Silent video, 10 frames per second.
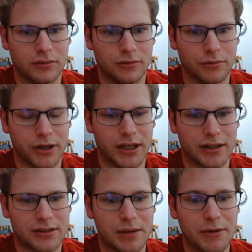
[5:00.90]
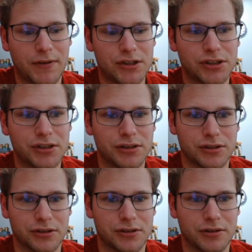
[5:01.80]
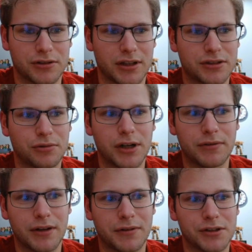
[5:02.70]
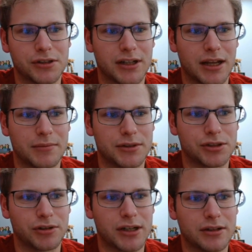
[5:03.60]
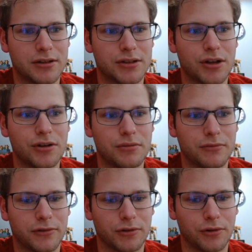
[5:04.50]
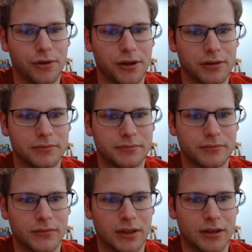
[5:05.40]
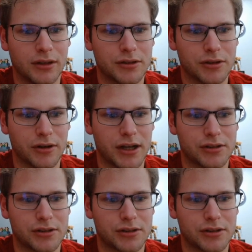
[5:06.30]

We're going to get standby phase Just Desserts, though, so that's 2,500 damage straight to the dome for Royal. With a nice